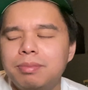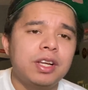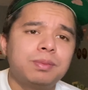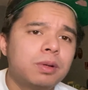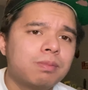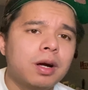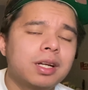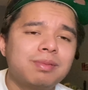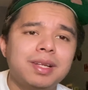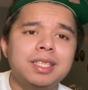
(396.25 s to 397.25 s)
Facebook
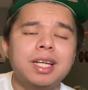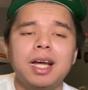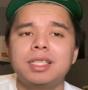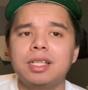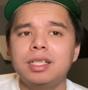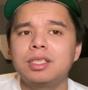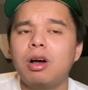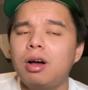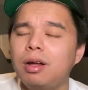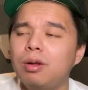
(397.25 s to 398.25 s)
Marketplace, guys, is
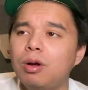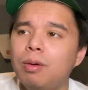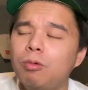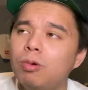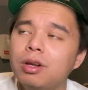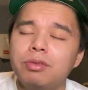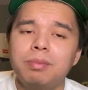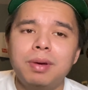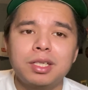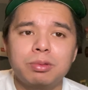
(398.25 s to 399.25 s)
one of the
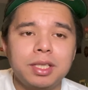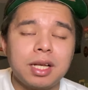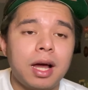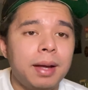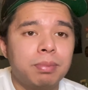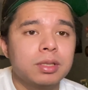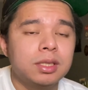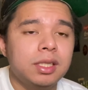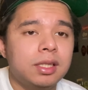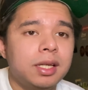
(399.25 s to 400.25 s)
best ways, I
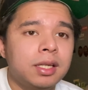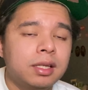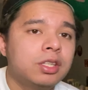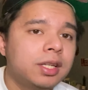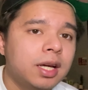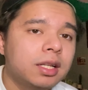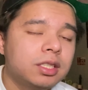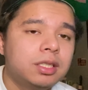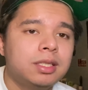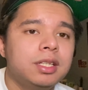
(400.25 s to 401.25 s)
personally think, to get
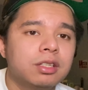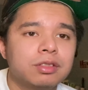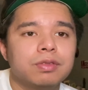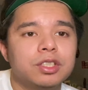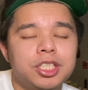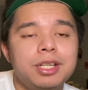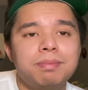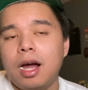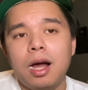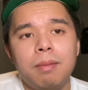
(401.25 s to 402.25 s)
sneakers for
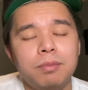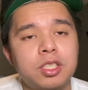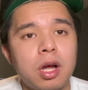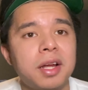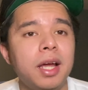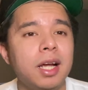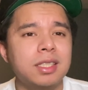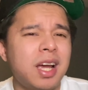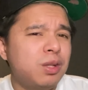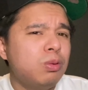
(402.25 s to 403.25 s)
cheap. StockX,
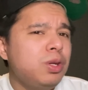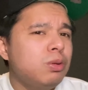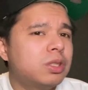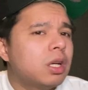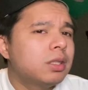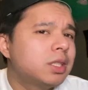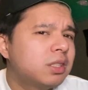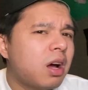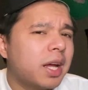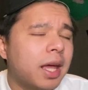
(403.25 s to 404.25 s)
I do use
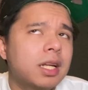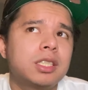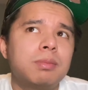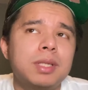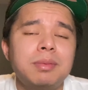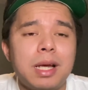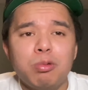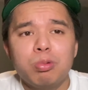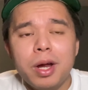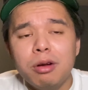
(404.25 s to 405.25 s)
StockX sometimes. I
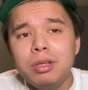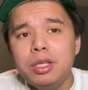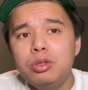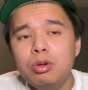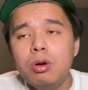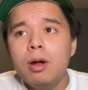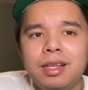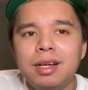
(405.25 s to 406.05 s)
rarely do.